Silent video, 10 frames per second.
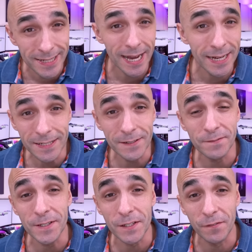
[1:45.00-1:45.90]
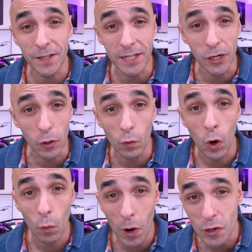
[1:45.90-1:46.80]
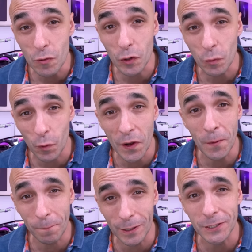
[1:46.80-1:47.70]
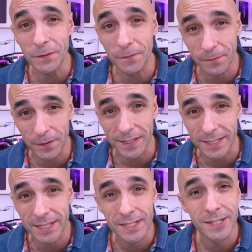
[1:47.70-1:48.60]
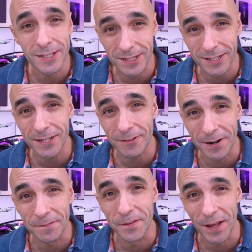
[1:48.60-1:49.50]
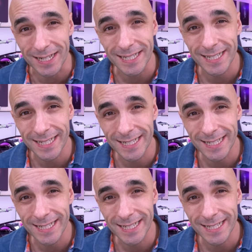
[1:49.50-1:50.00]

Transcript: the end of this video where you can win a bunch of Flics, so stick around for that.